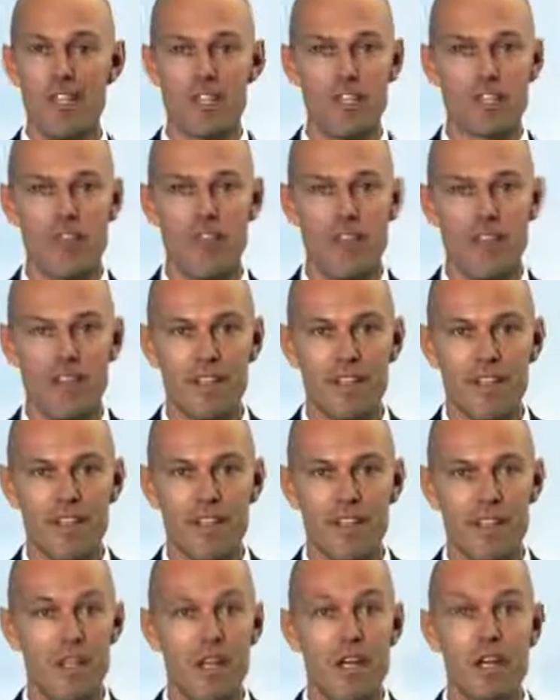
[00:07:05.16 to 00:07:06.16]
interest rate
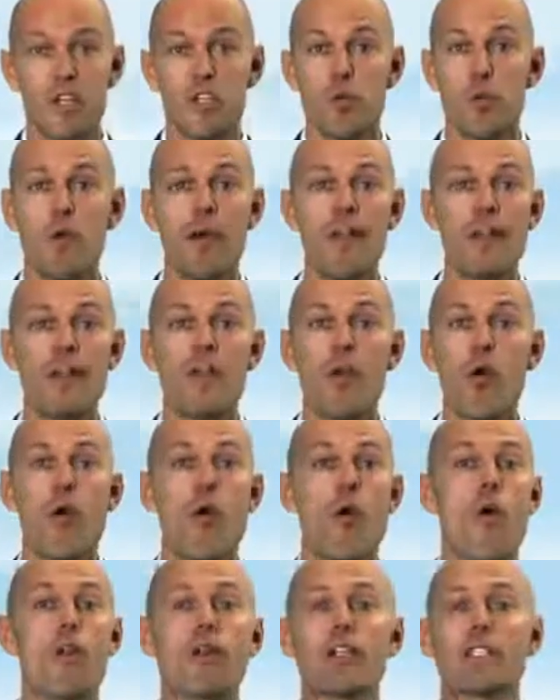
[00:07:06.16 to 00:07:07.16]
data, to
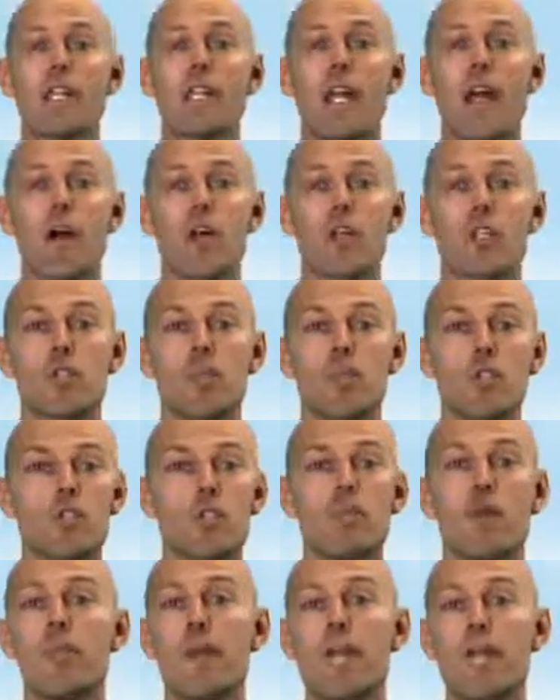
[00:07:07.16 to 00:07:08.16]
pending earnings
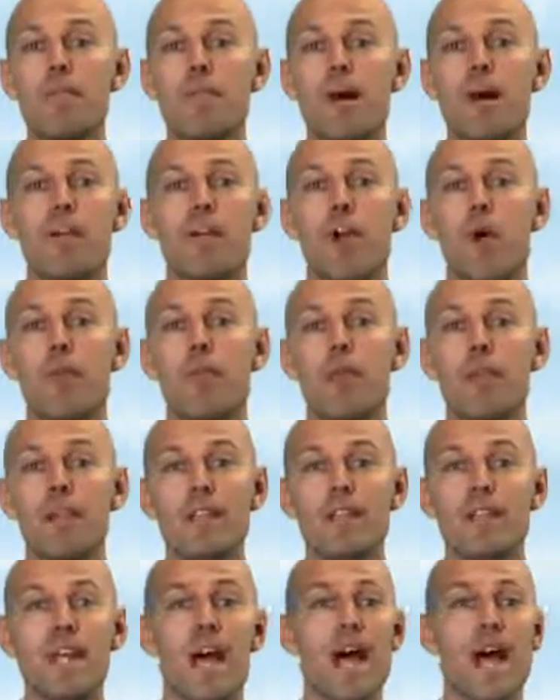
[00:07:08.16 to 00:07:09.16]
announcements to be made by
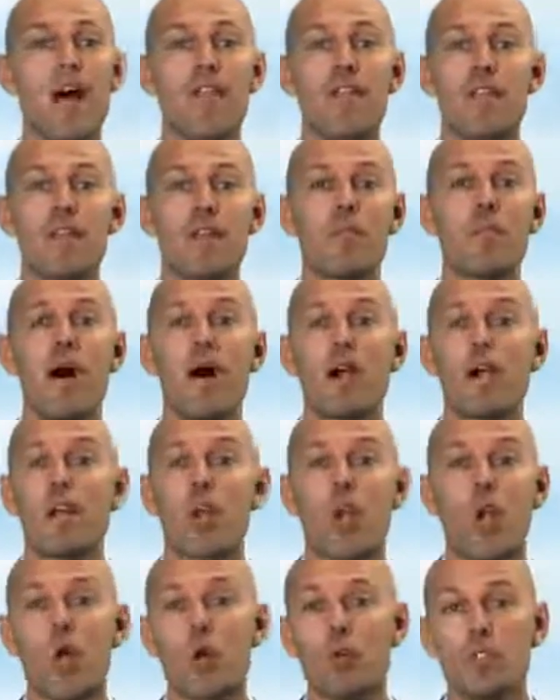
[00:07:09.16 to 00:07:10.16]
companies after the
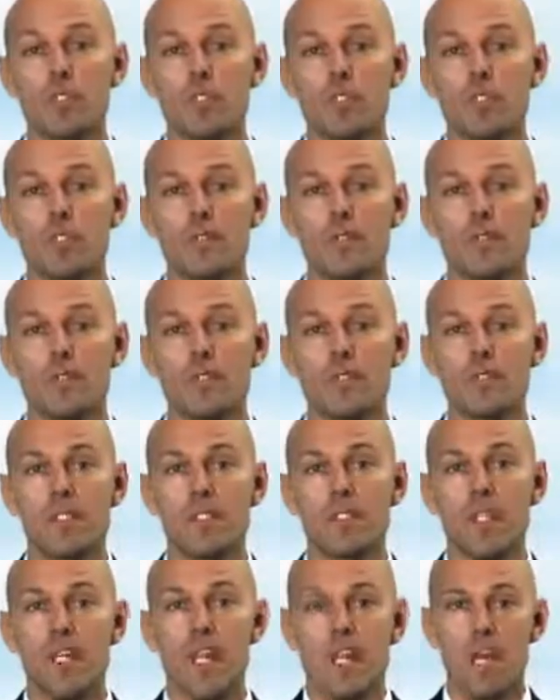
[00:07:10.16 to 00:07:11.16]
market closes.
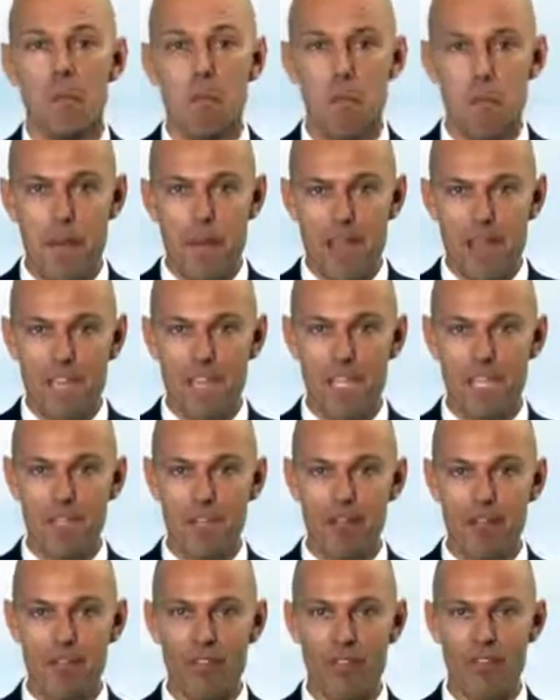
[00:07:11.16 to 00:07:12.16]

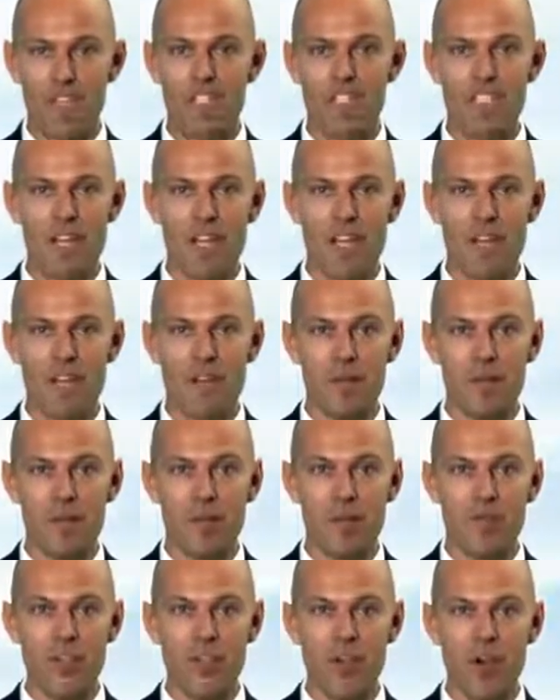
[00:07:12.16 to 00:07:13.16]
Based on this tenet,
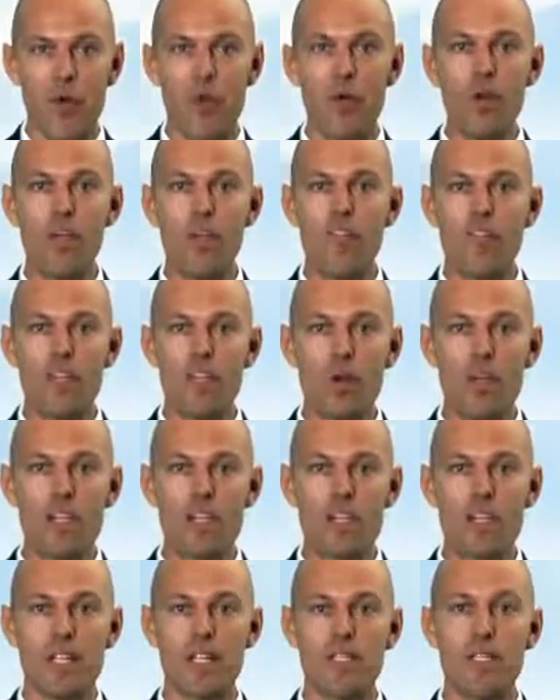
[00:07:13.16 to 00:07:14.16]
the only
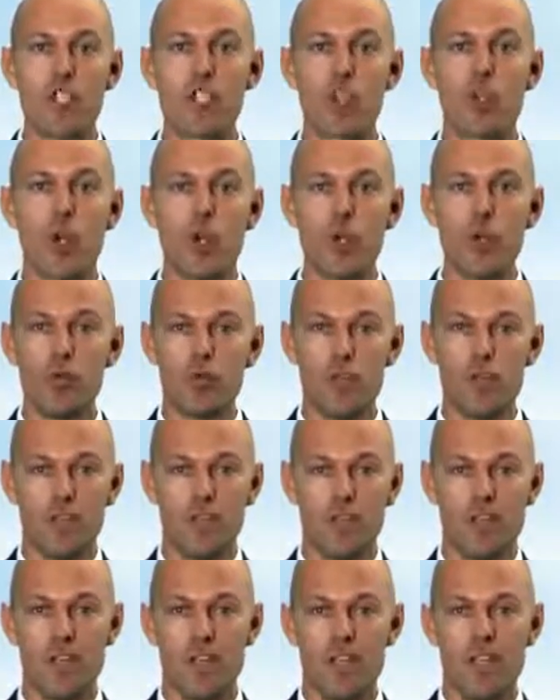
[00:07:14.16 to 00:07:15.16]
information
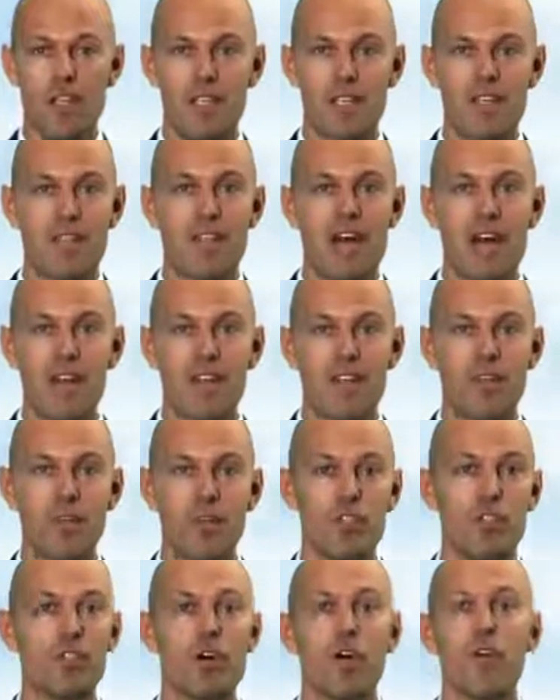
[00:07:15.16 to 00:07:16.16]
excluded is that
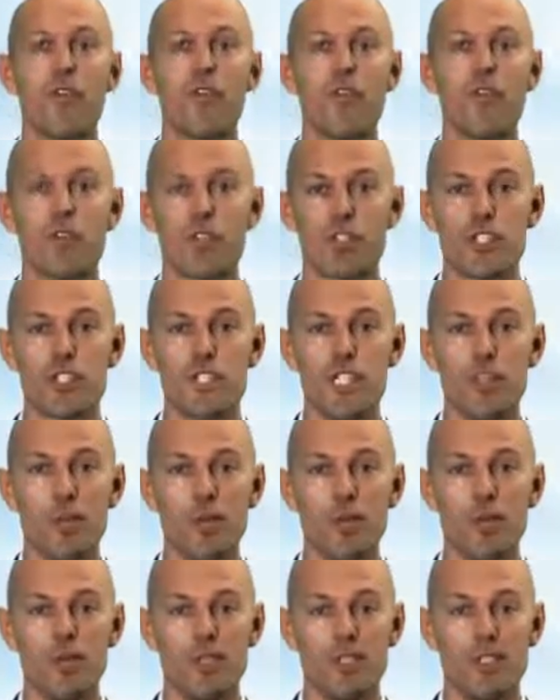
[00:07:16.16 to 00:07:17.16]
which is
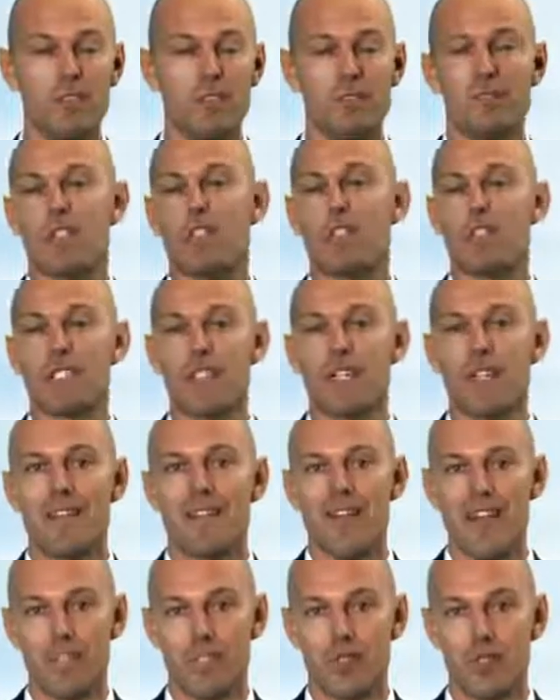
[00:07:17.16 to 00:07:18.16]
unforeseeable, such
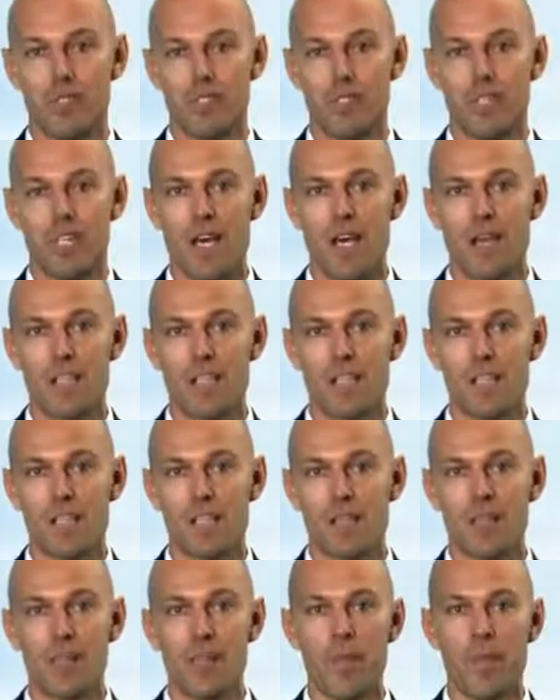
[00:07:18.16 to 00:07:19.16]
as natural
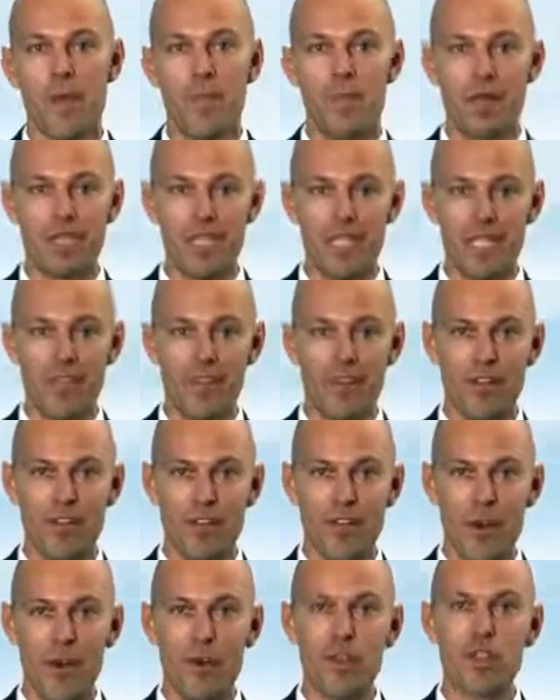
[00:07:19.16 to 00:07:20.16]
disasters. But
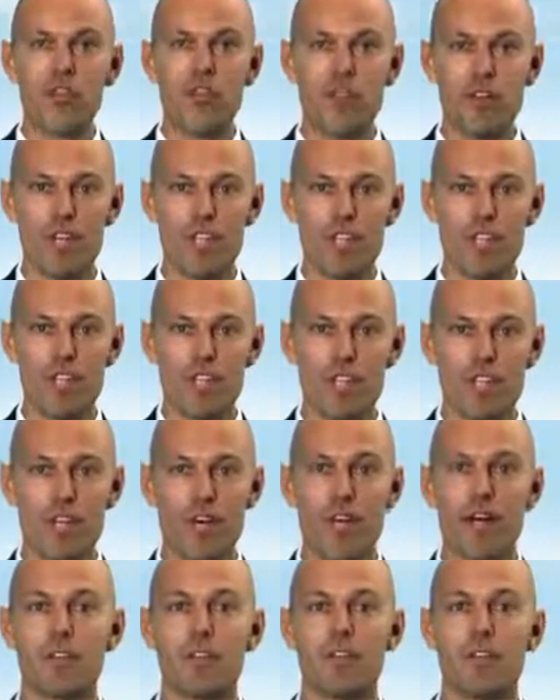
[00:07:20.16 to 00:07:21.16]
even those
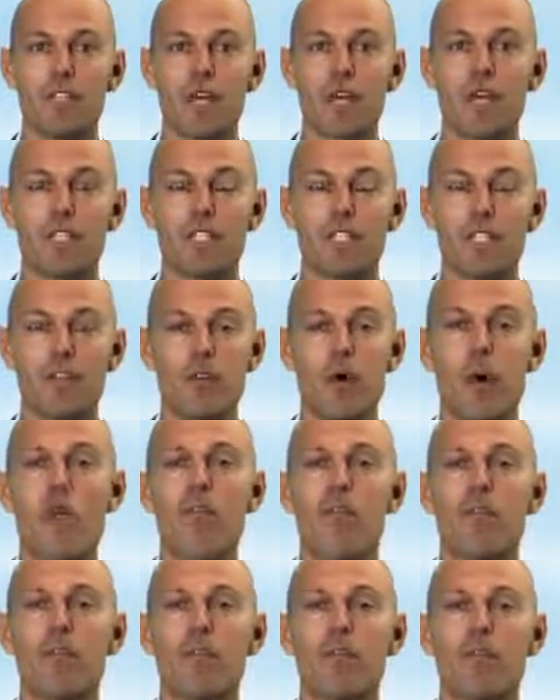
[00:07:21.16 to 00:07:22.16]
risks are to some extent
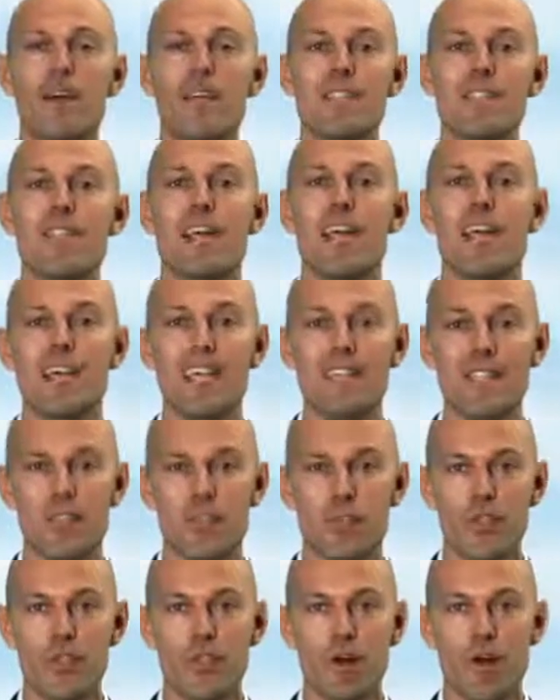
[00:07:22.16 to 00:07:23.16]
already priced
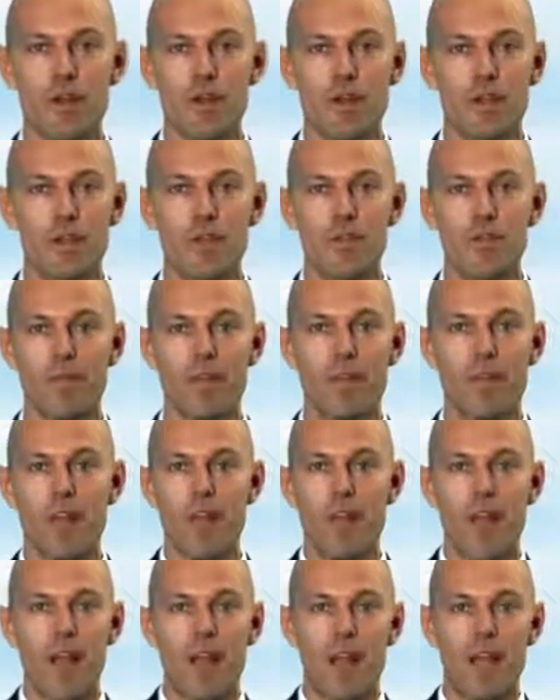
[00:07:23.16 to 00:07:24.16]
into the market.
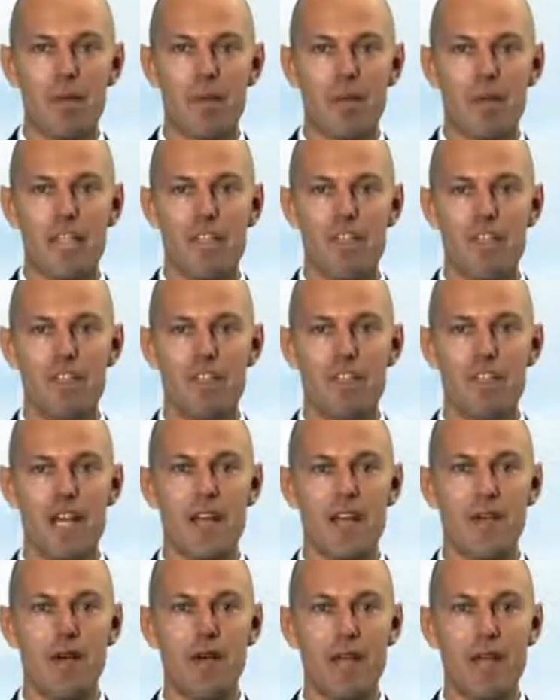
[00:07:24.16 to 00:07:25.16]
Like mainstream
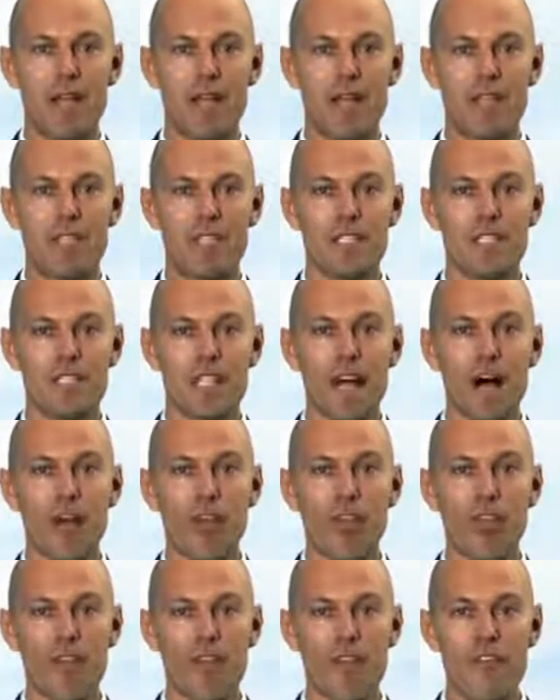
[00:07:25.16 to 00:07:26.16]
technical analysis,
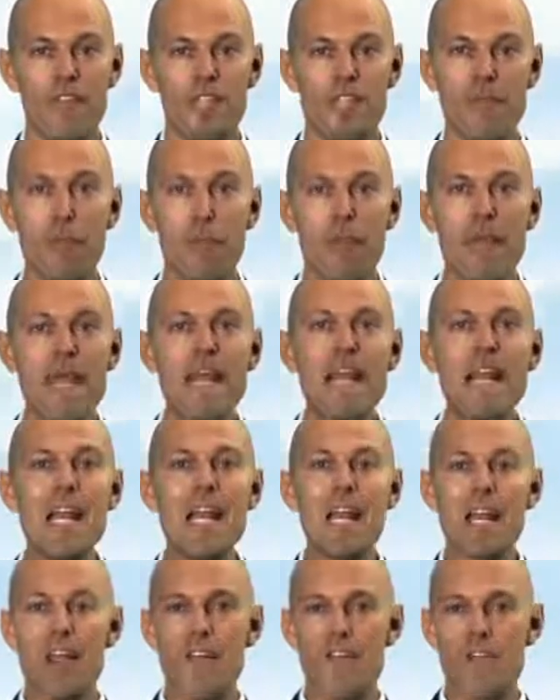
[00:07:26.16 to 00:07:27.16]
Dow theory is
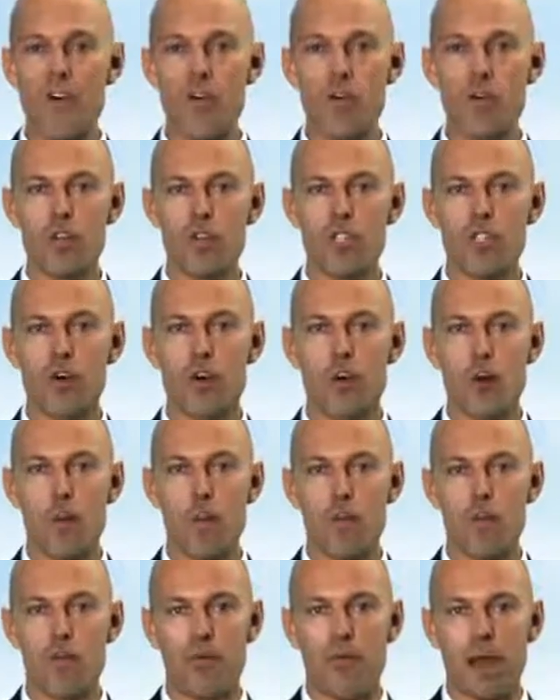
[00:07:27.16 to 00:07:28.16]
mainly focused
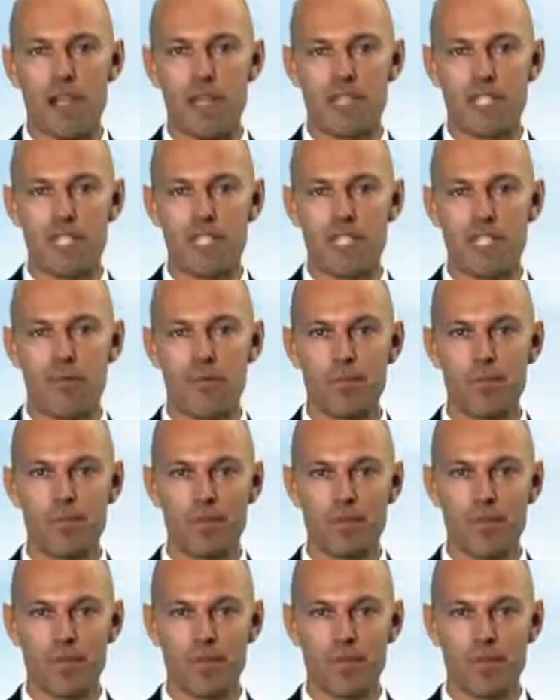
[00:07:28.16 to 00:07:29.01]
on price.